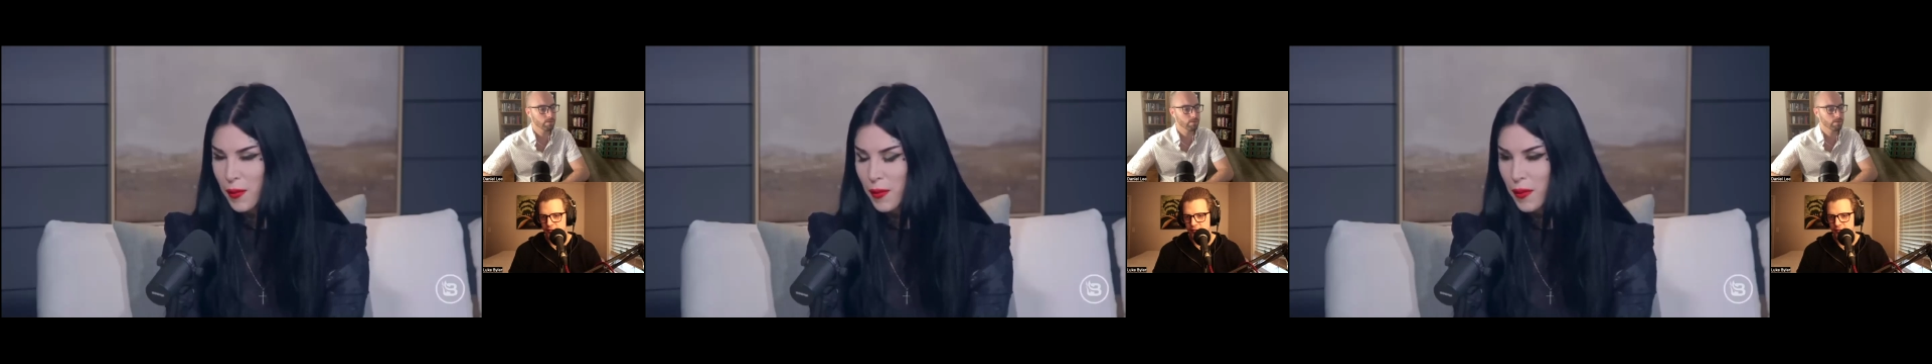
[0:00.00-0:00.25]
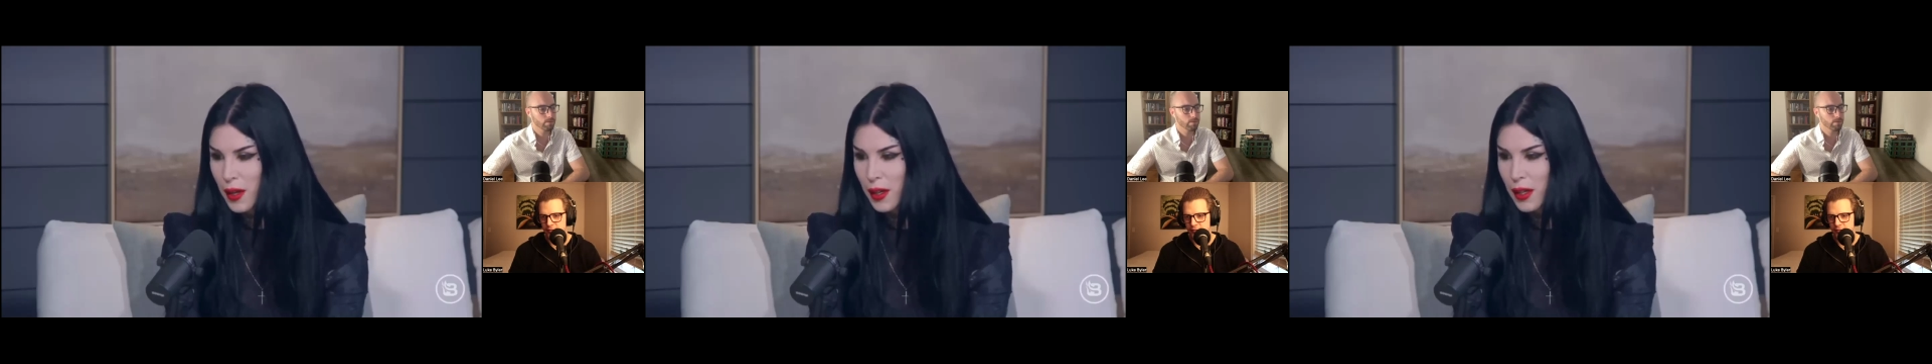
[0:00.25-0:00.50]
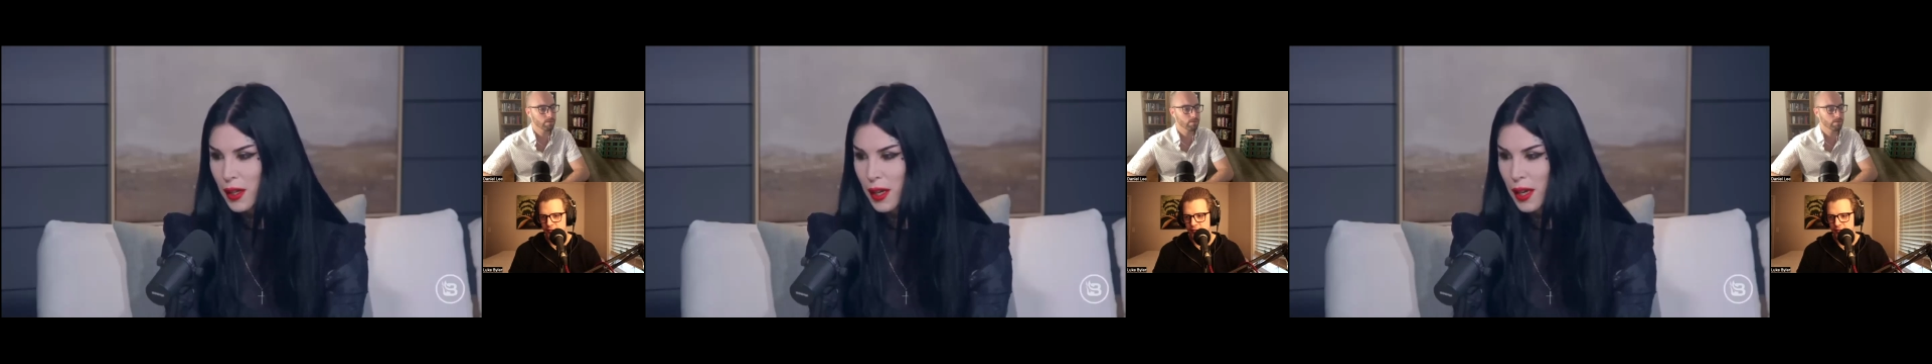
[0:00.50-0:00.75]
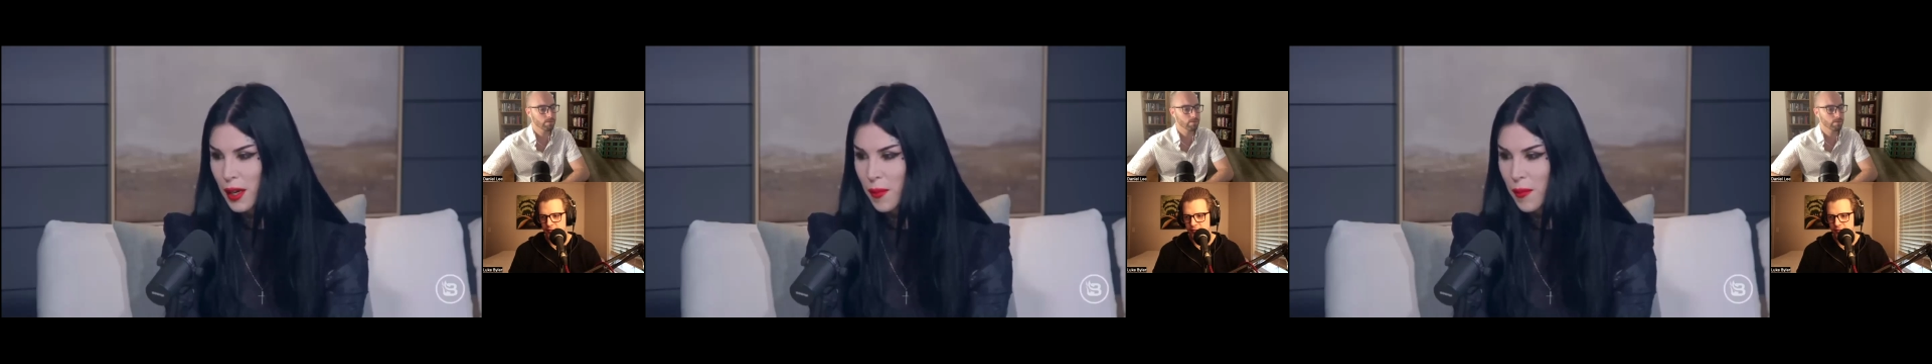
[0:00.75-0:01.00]
very
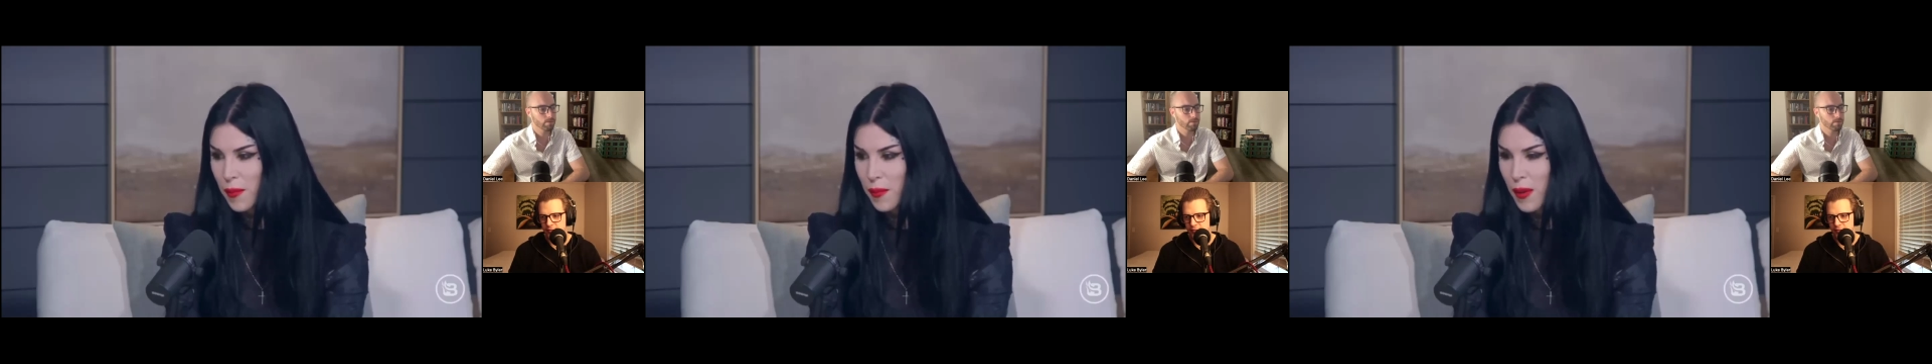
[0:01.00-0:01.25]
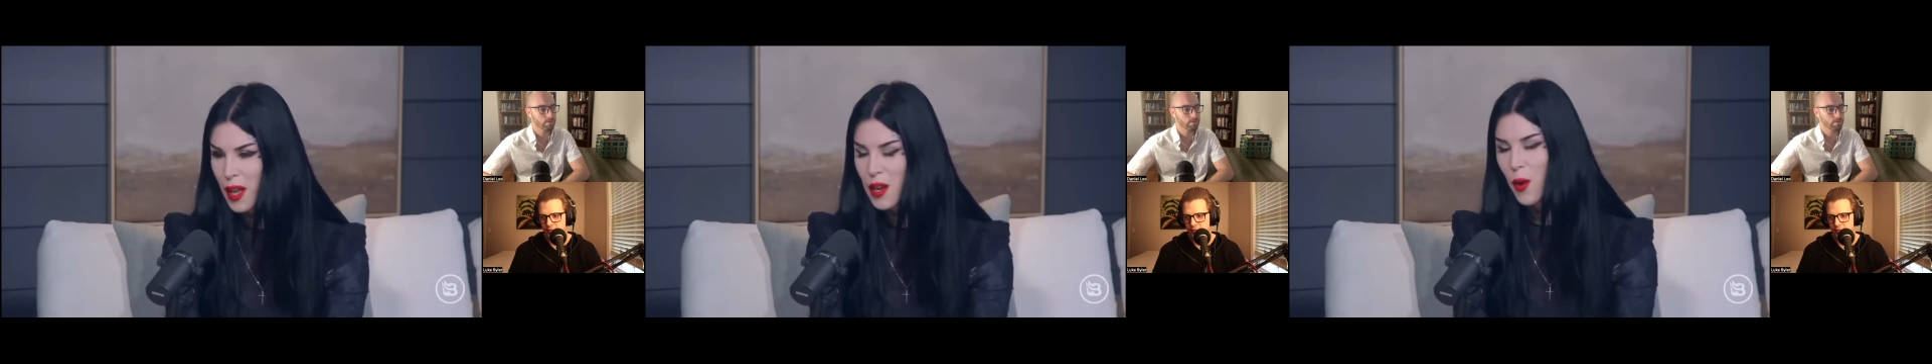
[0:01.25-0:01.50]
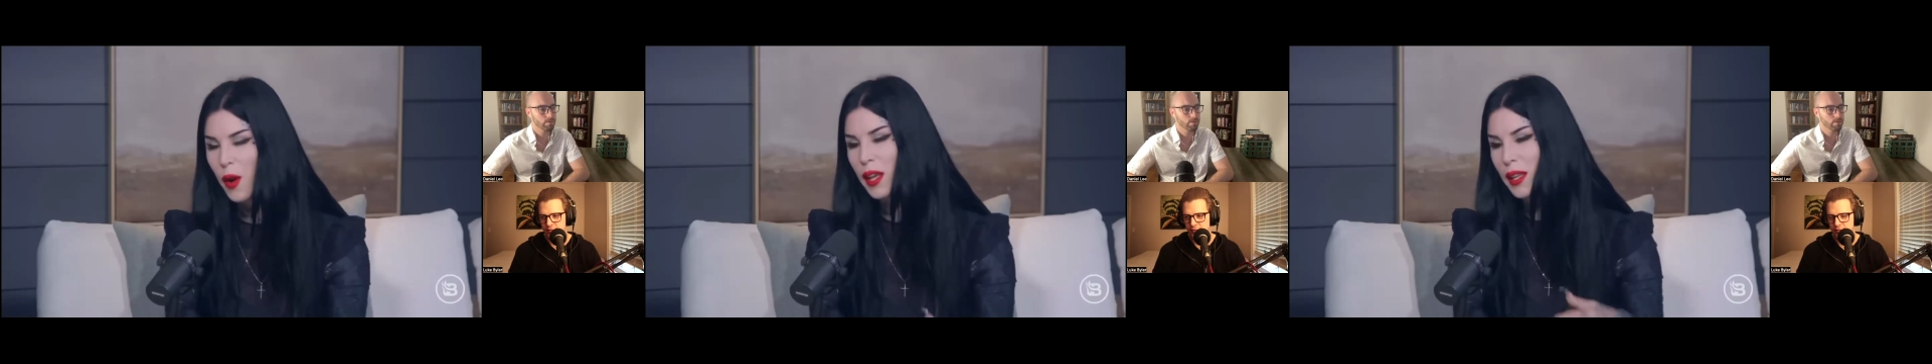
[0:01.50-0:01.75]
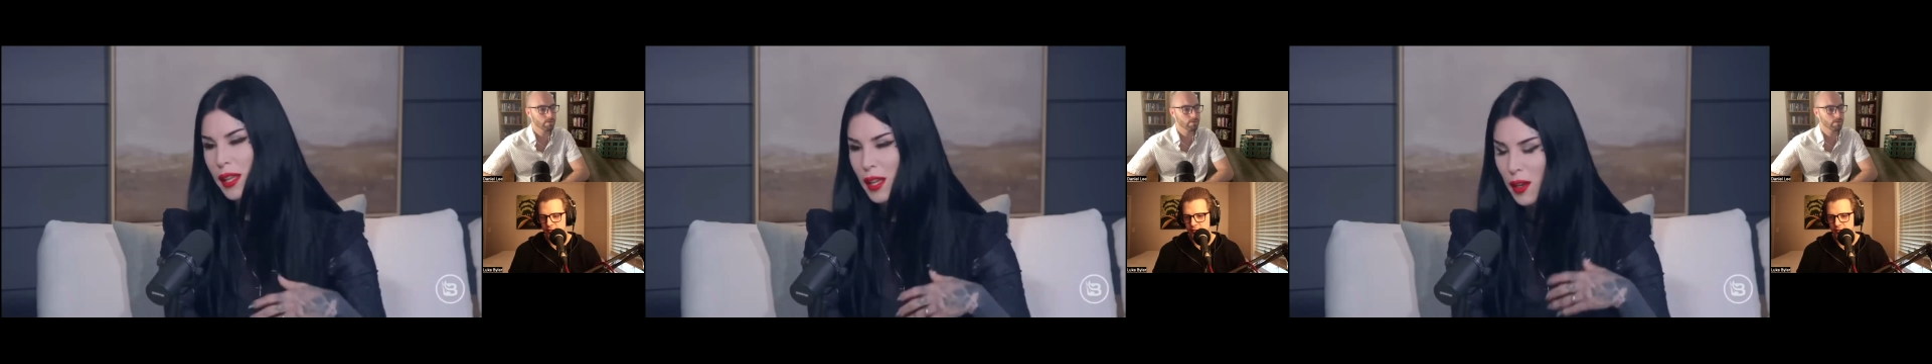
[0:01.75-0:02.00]
um,
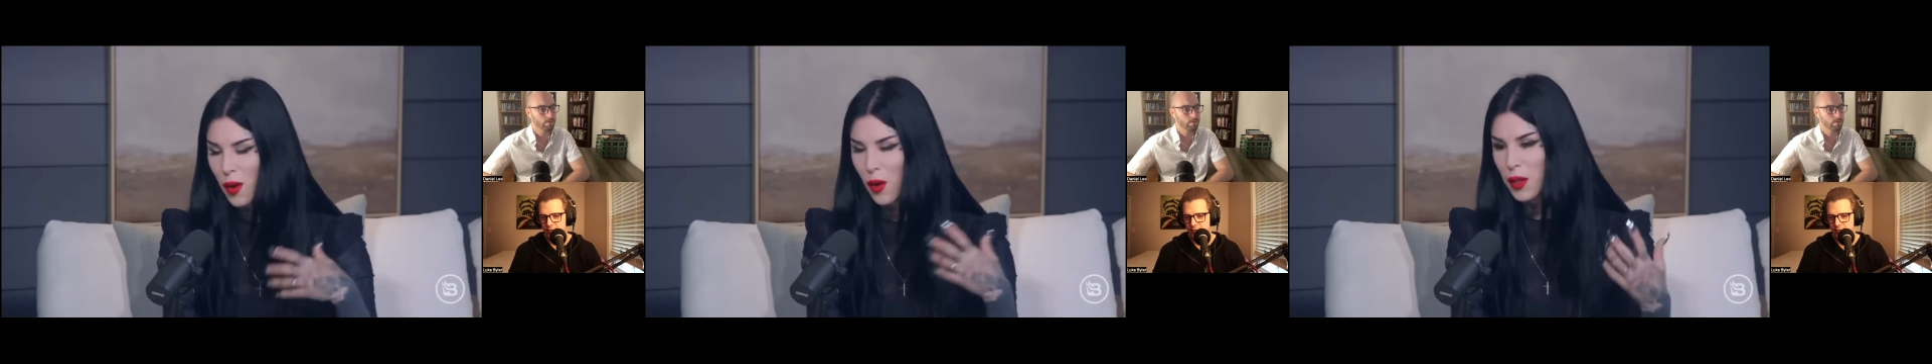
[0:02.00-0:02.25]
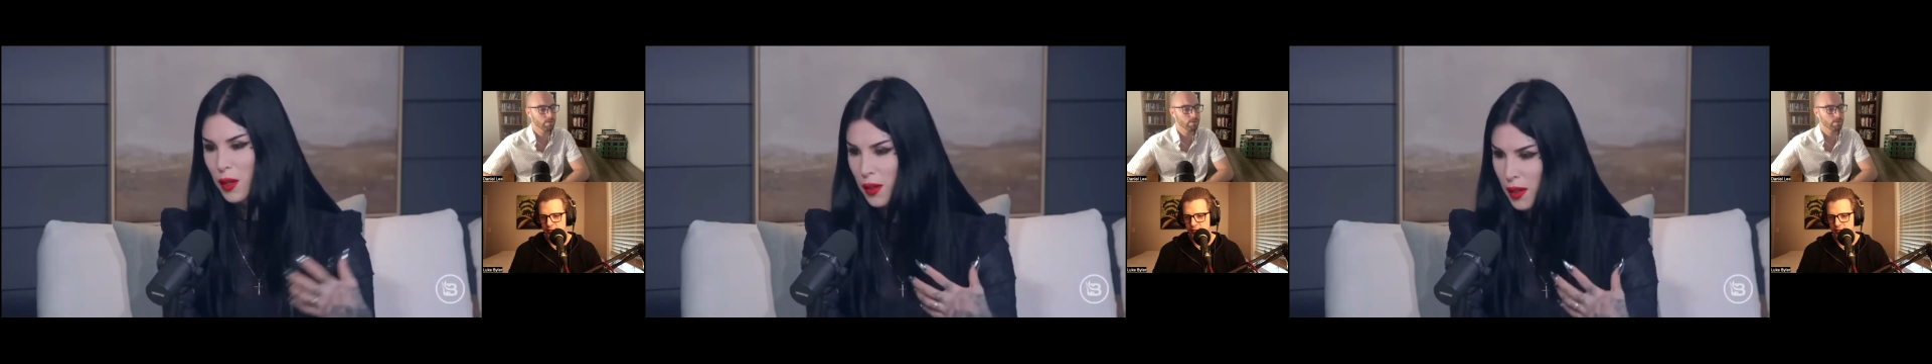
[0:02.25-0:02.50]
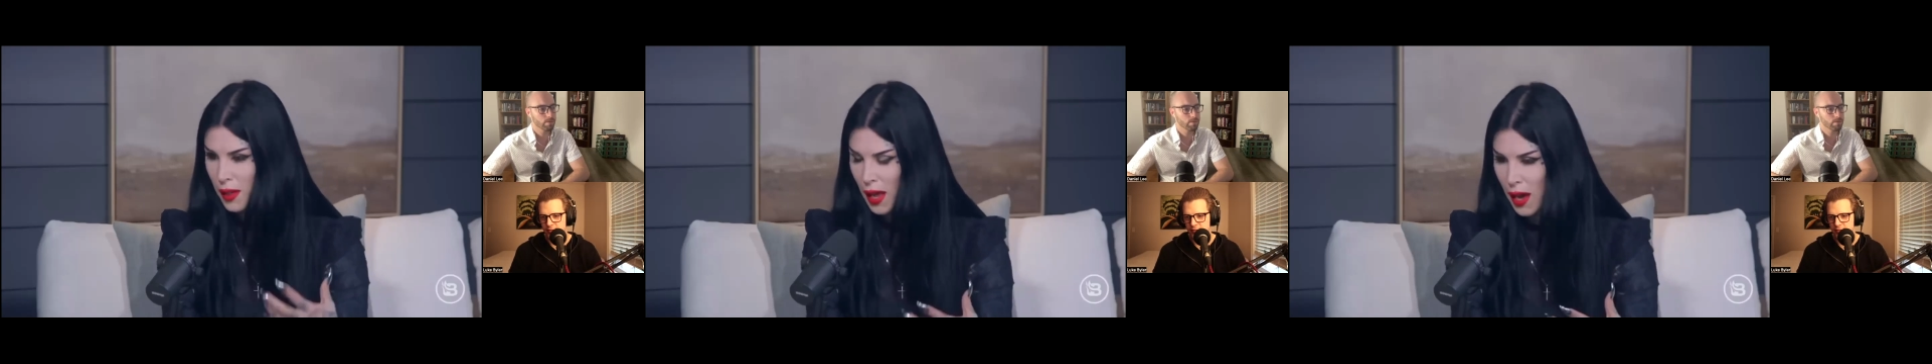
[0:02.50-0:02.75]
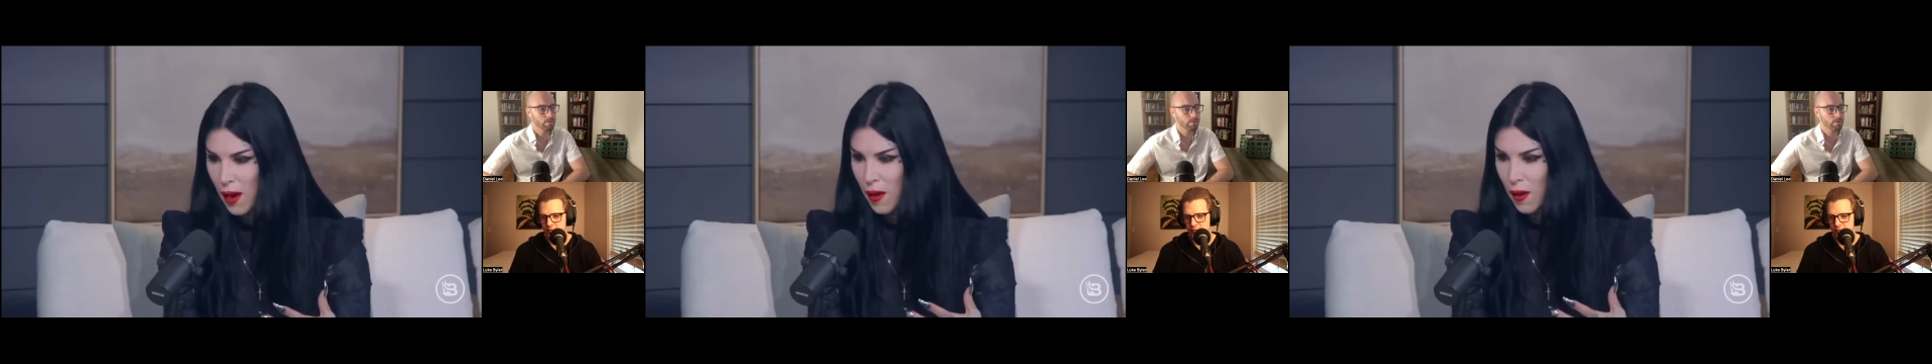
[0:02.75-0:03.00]
annoyingly holier than
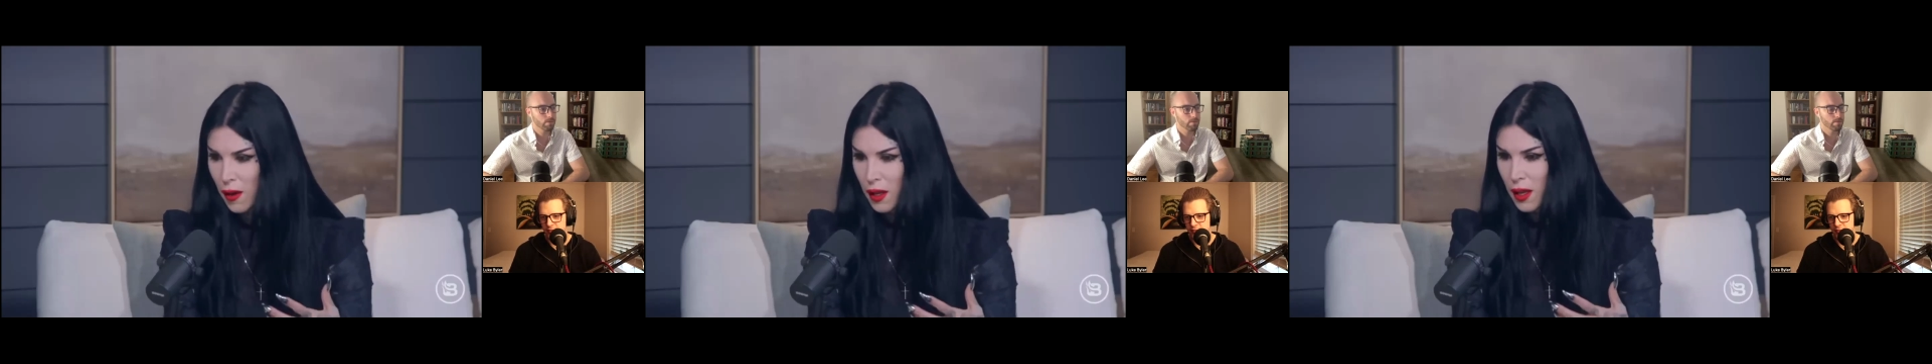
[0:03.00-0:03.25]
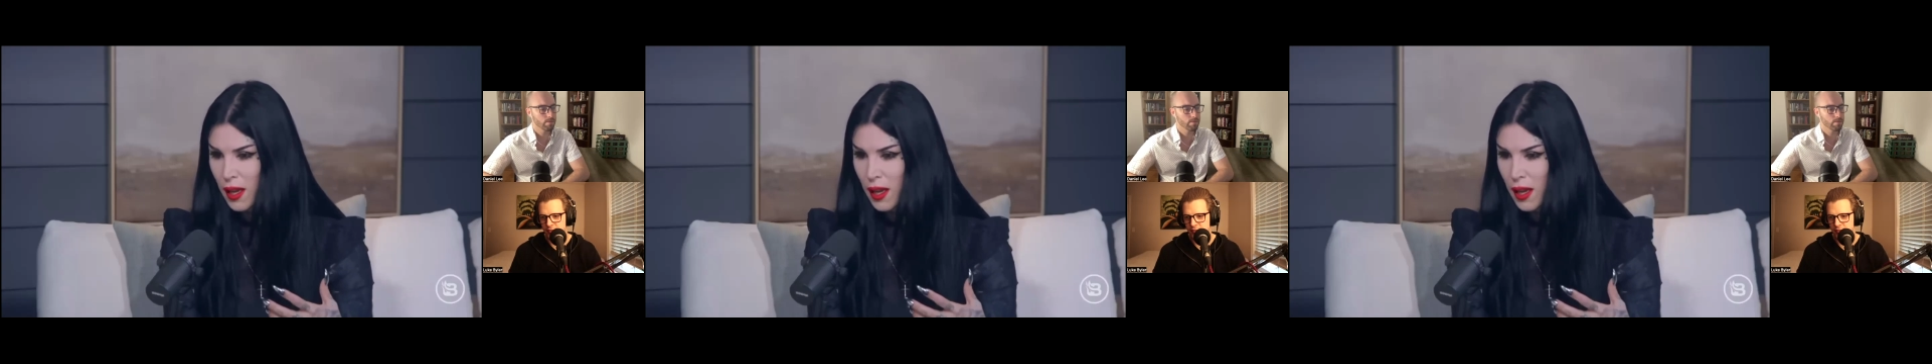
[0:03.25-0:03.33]
thou.